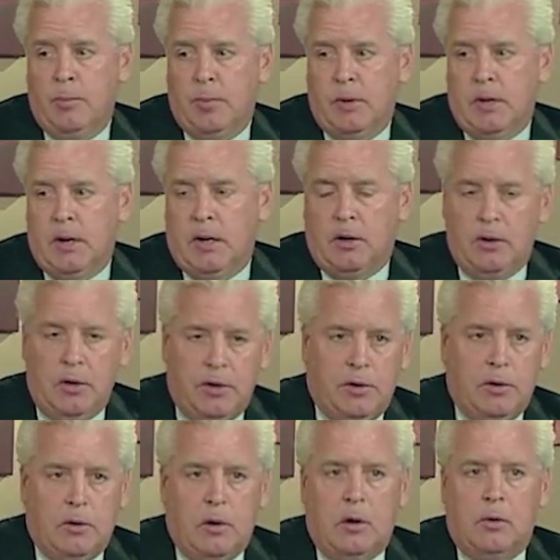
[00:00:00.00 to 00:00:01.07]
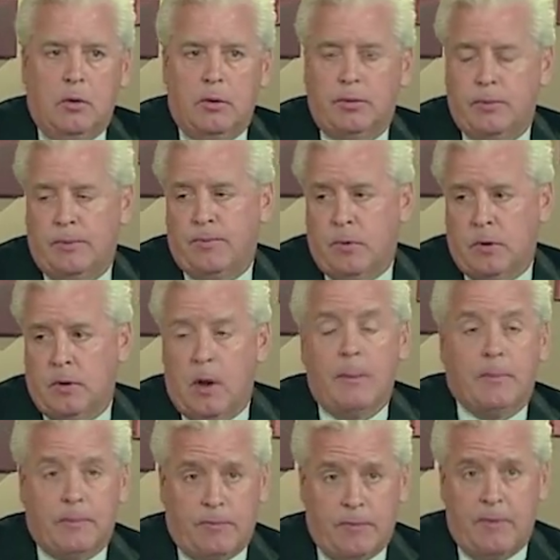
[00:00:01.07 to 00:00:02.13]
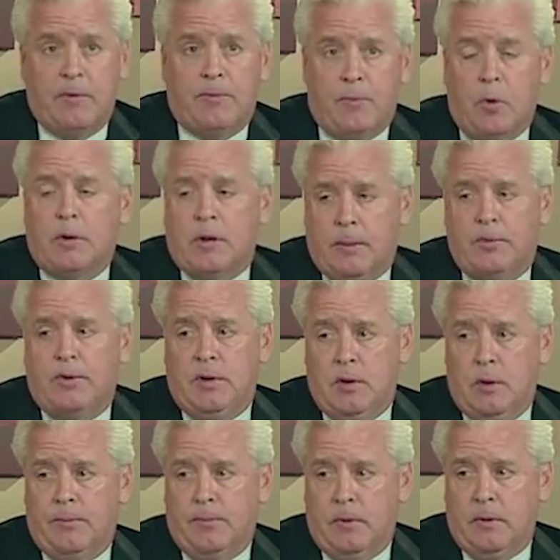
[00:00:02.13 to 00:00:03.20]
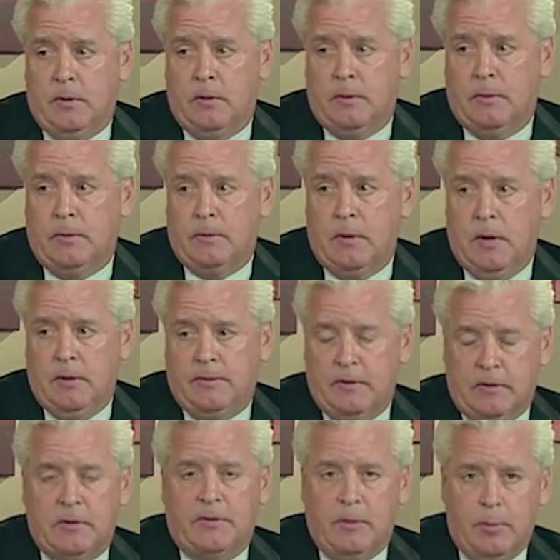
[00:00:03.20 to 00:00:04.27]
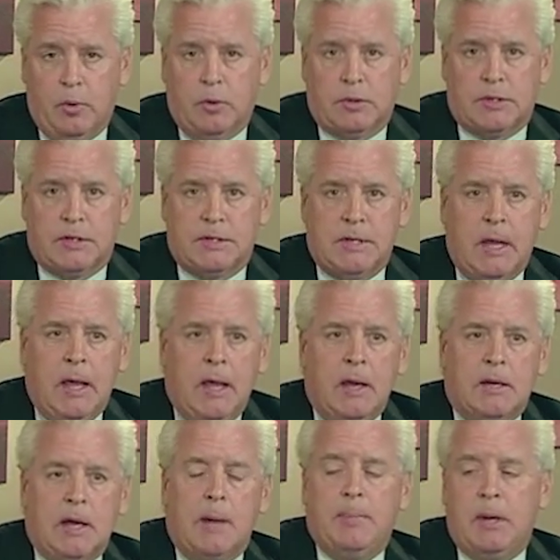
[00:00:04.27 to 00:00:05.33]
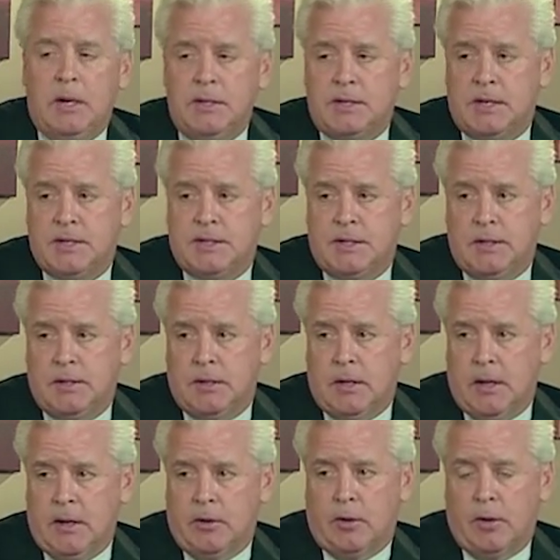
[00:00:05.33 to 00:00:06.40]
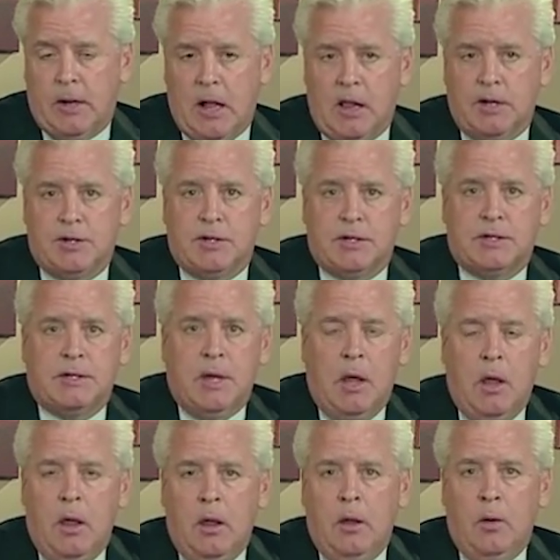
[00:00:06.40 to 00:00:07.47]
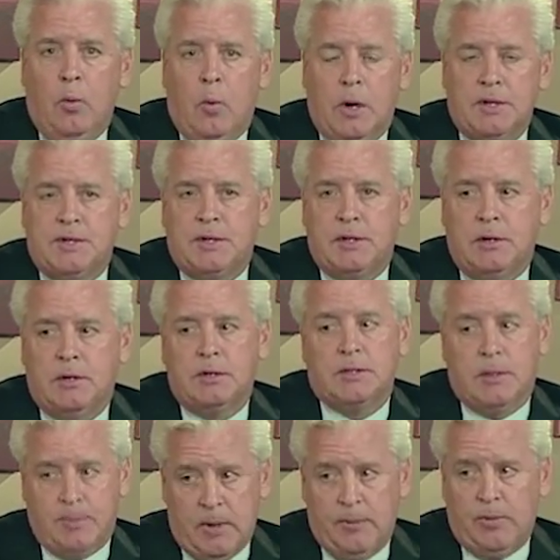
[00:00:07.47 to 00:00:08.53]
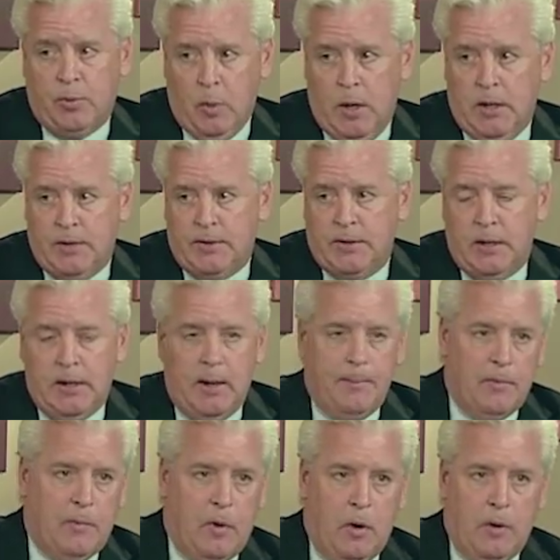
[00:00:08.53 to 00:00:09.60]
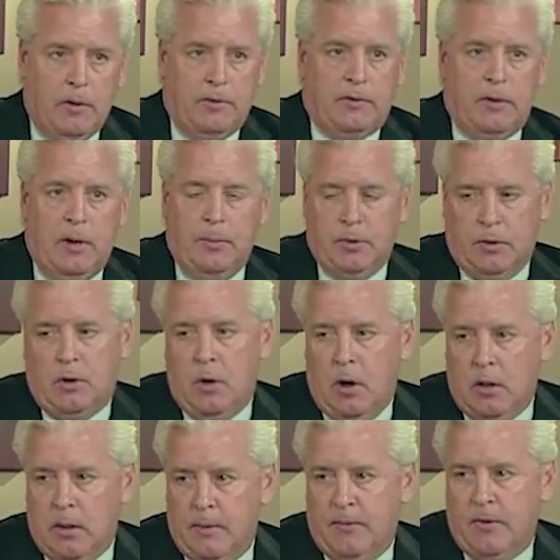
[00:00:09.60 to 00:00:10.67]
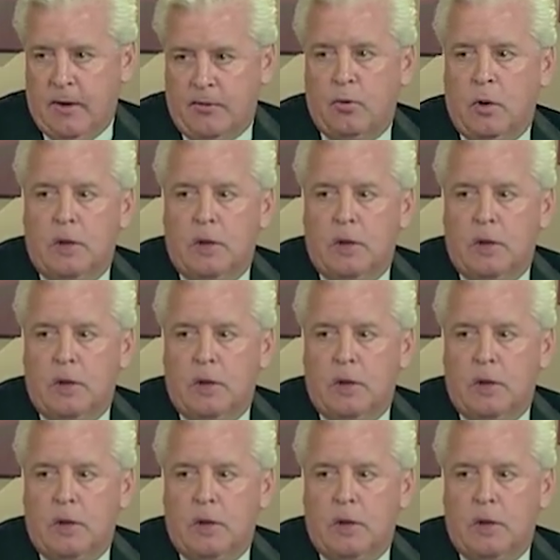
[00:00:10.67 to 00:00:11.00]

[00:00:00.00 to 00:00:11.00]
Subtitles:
But on a good year, I'll go every 4 times a year for the cystic fibrosis. Diabetes, I see the endocrinologist once a year, sometimes twice, and I'm always able to call them if I have